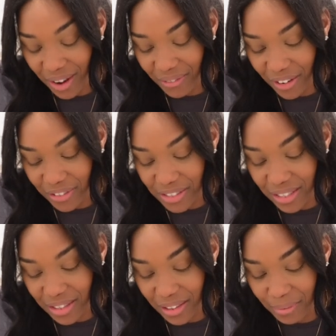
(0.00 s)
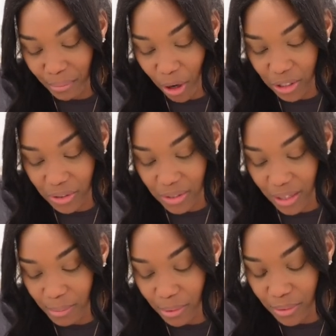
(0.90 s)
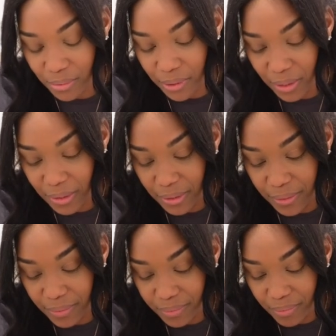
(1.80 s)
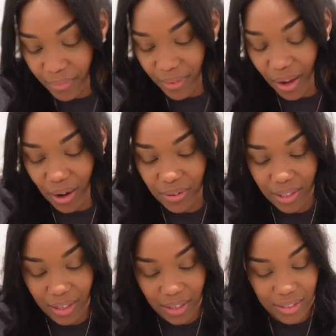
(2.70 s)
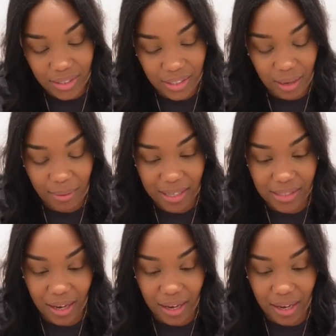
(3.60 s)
I've never seen the Marshalls label on the TJ Maxx